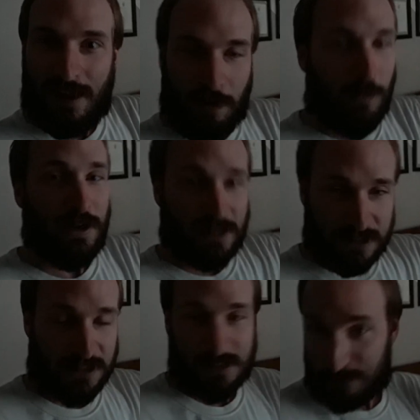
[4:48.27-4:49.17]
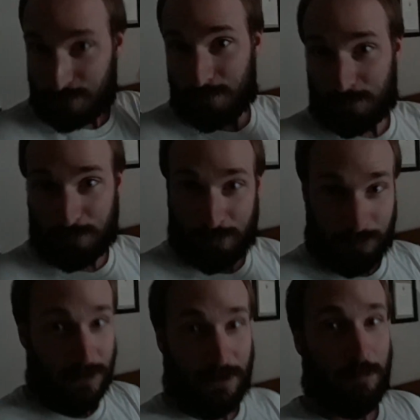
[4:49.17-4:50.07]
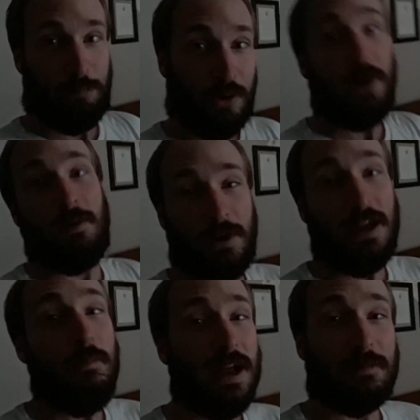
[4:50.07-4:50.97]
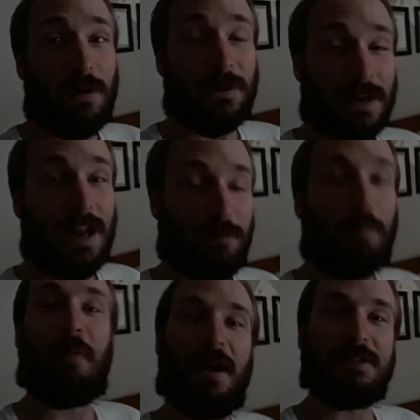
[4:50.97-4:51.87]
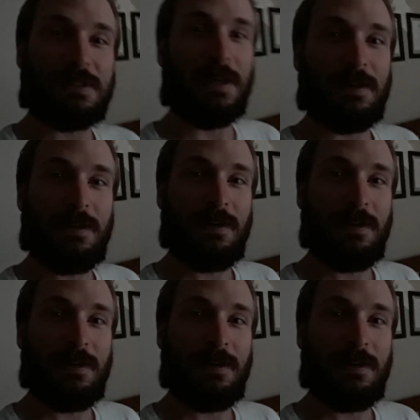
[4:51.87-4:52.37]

And we can just, you know, we can make Mark Hamill president.